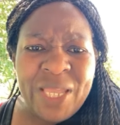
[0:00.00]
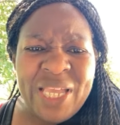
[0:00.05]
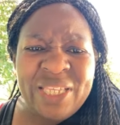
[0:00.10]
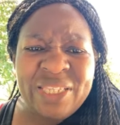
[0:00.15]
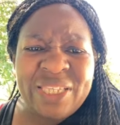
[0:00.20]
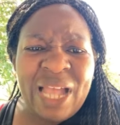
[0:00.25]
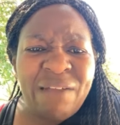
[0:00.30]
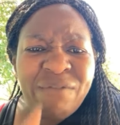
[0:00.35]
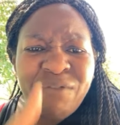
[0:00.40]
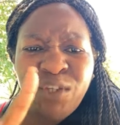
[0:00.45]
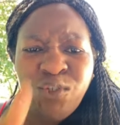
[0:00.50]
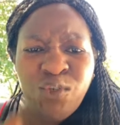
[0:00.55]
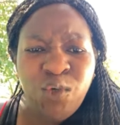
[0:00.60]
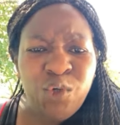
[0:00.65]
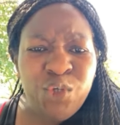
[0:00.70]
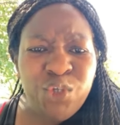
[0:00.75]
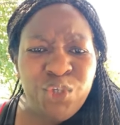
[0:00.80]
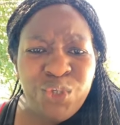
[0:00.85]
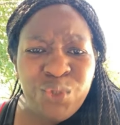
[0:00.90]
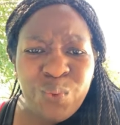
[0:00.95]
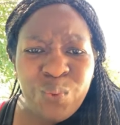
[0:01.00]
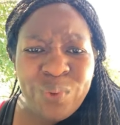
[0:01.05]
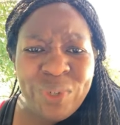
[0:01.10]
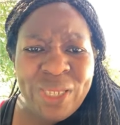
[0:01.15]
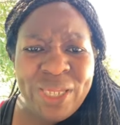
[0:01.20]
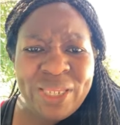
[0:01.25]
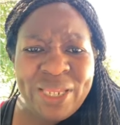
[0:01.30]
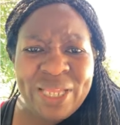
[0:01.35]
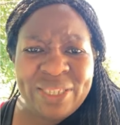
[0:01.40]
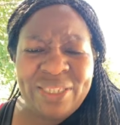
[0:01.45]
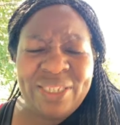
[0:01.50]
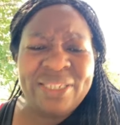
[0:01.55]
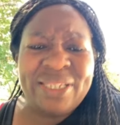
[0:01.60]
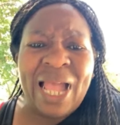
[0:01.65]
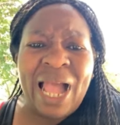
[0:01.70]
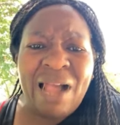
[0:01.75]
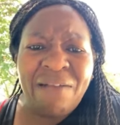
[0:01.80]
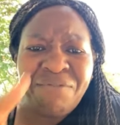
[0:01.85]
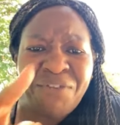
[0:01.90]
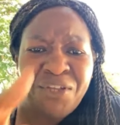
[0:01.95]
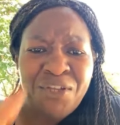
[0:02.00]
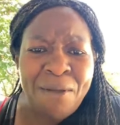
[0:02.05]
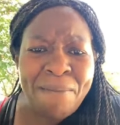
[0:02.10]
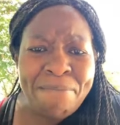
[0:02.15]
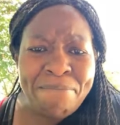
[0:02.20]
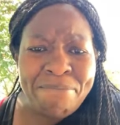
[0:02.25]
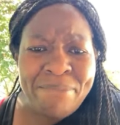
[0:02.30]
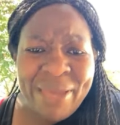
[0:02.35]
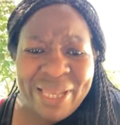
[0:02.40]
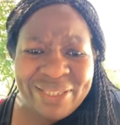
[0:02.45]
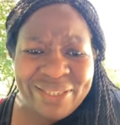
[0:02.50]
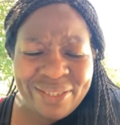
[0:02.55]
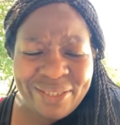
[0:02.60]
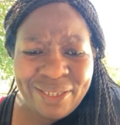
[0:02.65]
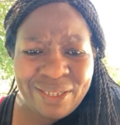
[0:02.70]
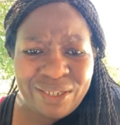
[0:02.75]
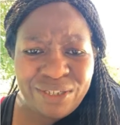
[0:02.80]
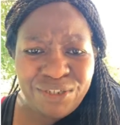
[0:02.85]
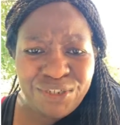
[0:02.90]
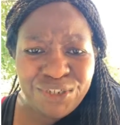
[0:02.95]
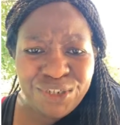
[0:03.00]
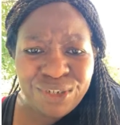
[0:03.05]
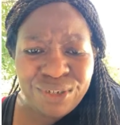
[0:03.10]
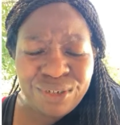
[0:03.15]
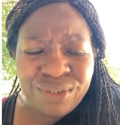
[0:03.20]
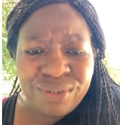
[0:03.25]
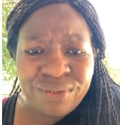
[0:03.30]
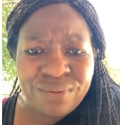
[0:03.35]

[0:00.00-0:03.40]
Is after your uniqueness. Is after your message